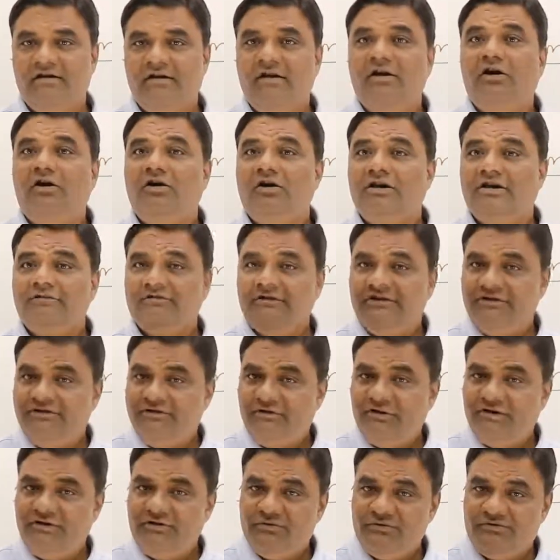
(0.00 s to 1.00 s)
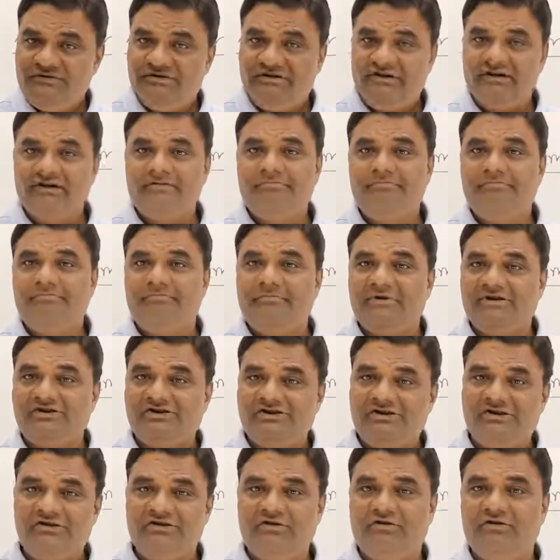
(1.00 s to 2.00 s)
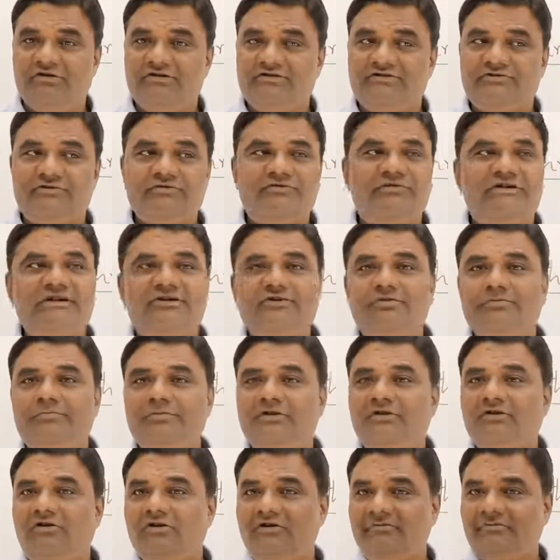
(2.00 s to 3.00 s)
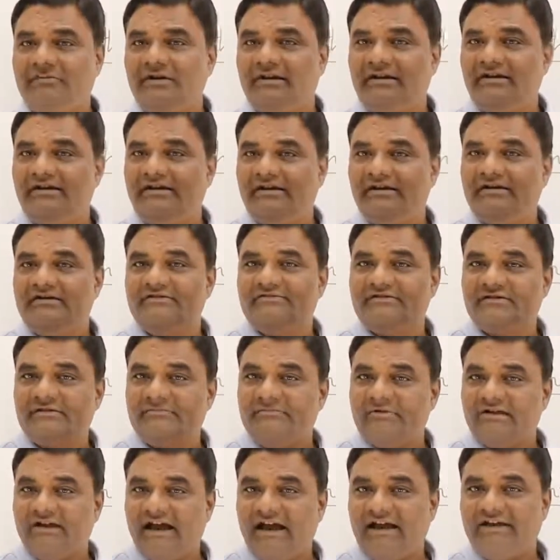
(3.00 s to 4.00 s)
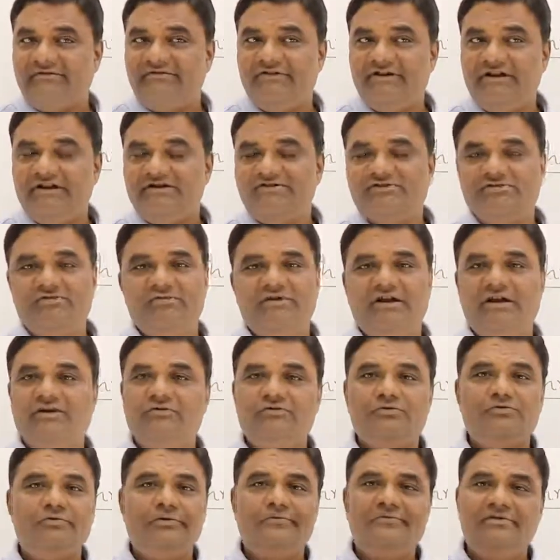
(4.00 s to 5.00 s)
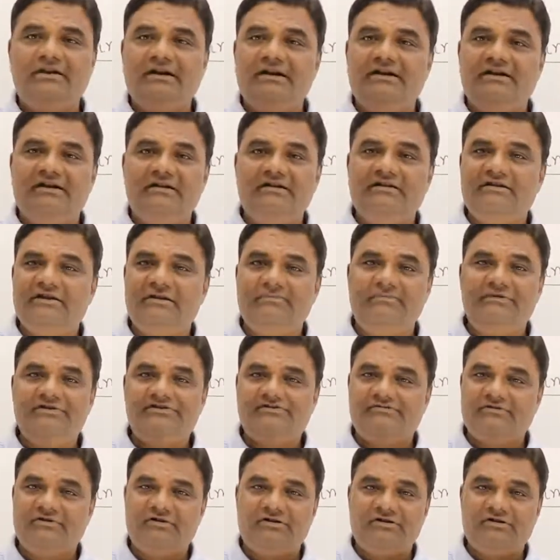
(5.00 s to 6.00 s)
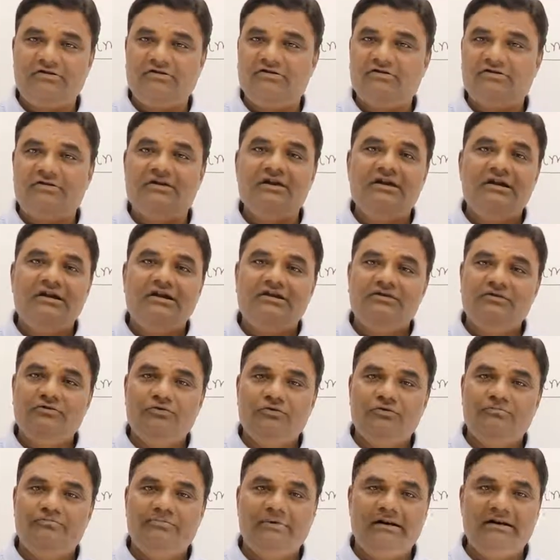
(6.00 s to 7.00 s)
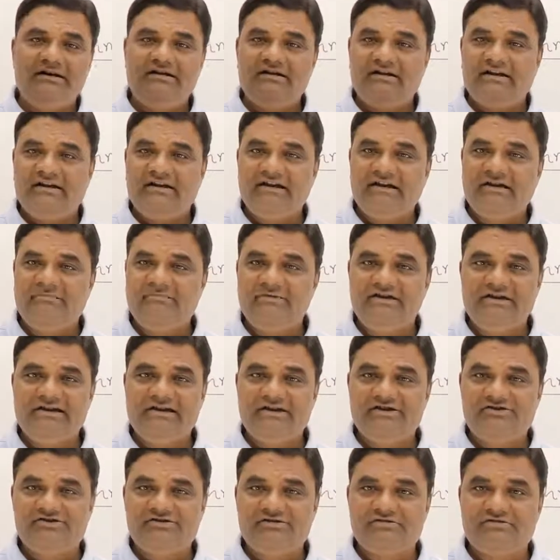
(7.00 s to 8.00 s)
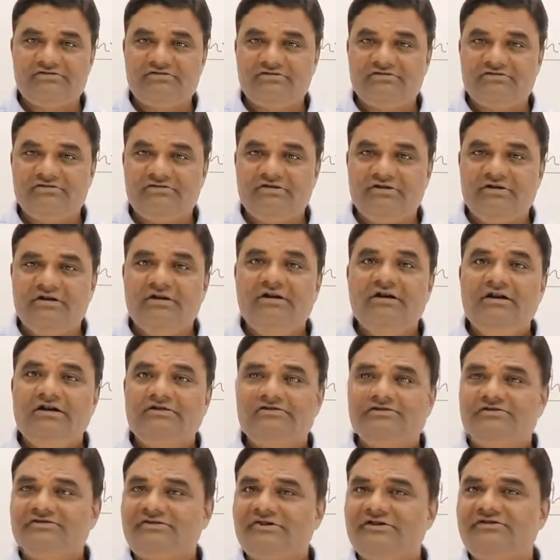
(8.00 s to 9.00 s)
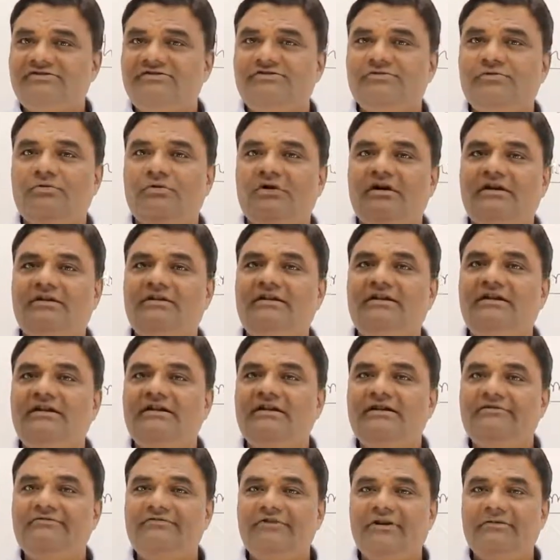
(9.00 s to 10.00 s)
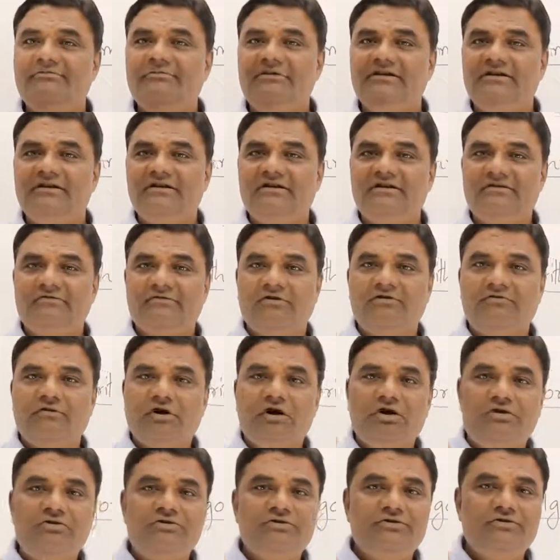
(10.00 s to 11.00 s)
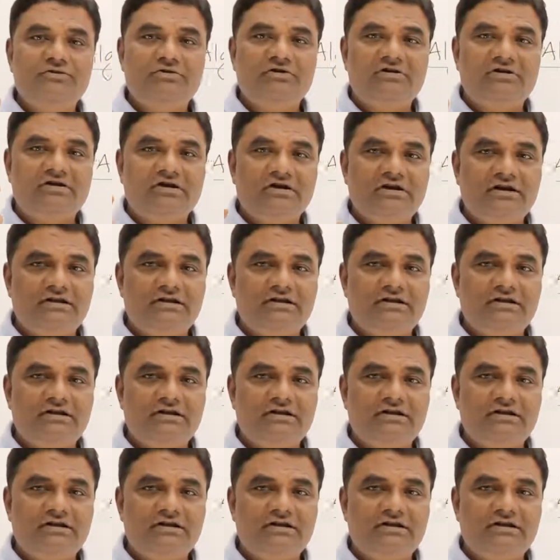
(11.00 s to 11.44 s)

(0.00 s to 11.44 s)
Or even if you're using a machine also, then you will not be writing in some language, you will be writing in MS Word or Notepad-like application. So just you are getting familiar how your